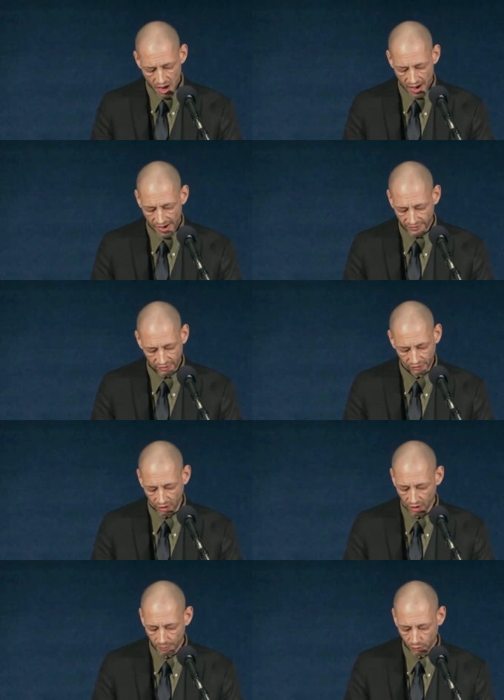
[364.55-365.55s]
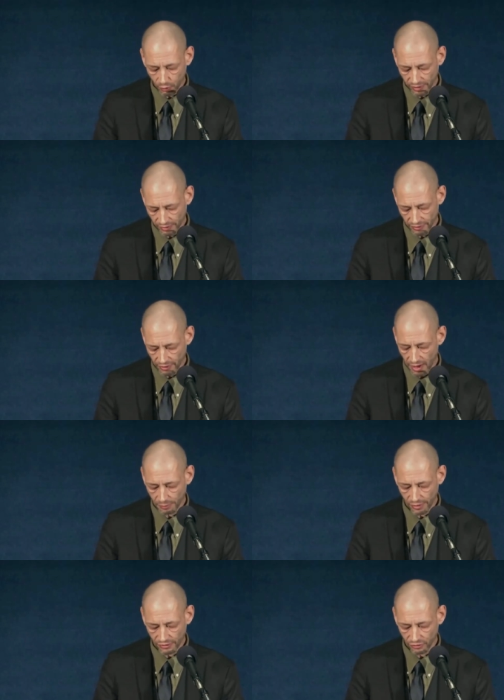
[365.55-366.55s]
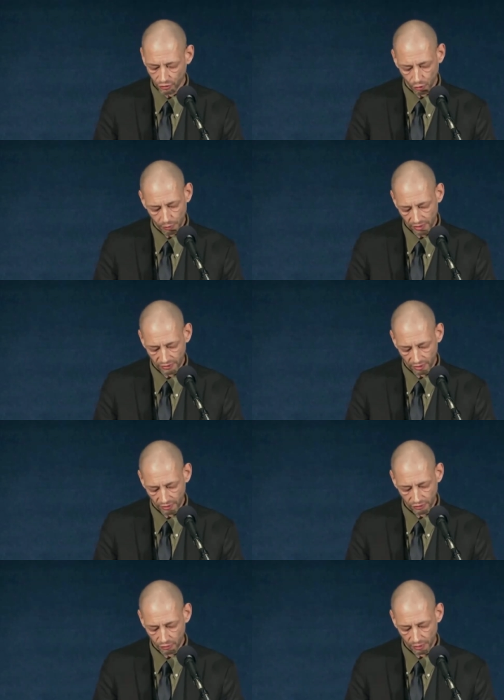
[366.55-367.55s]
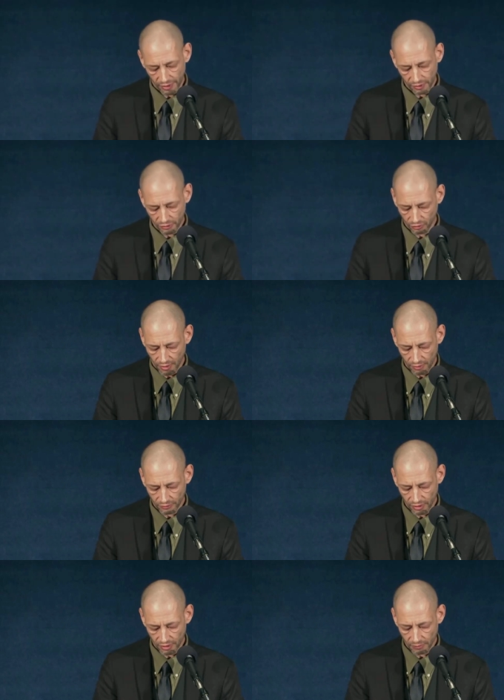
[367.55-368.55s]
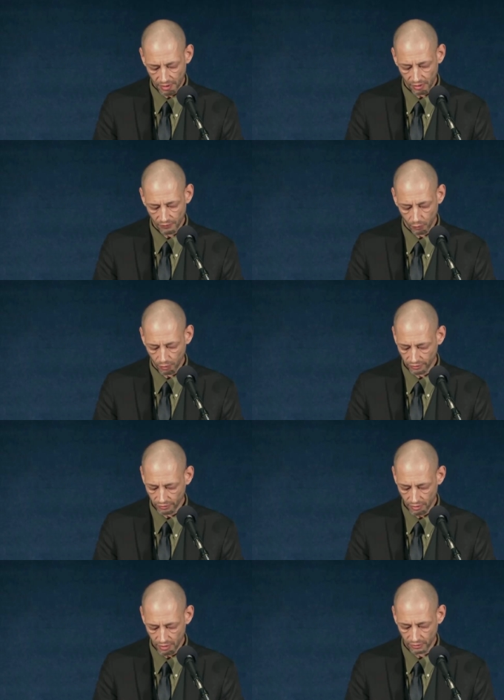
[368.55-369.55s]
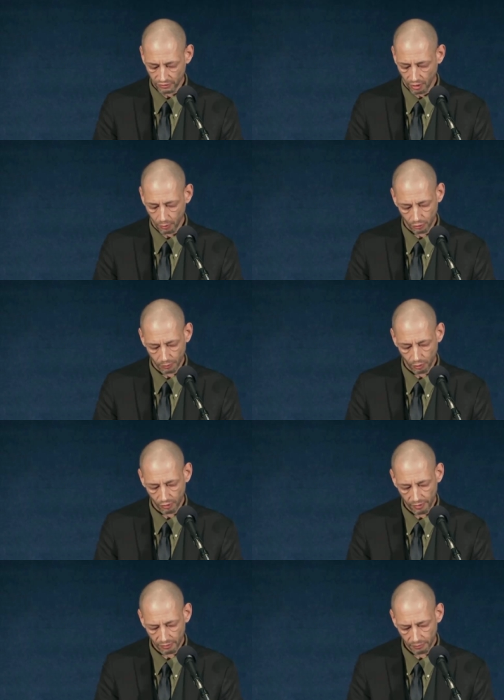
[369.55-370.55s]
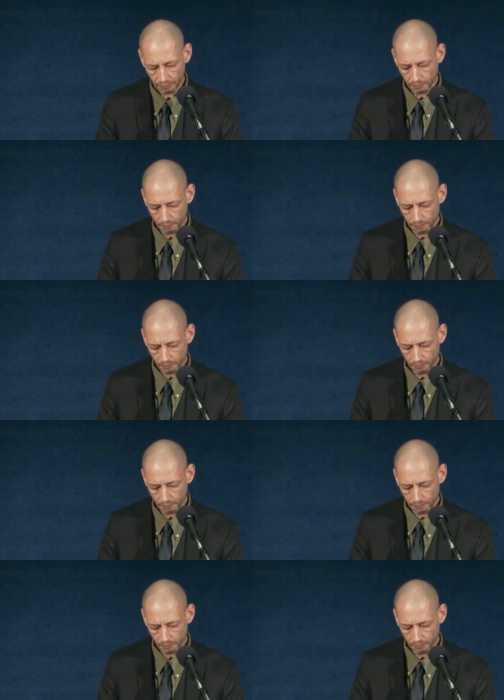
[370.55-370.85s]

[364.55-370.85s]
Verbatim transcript: I acted as a hub between the operations group, intelligence planners, ground team, Air Force, and Star Wars programs.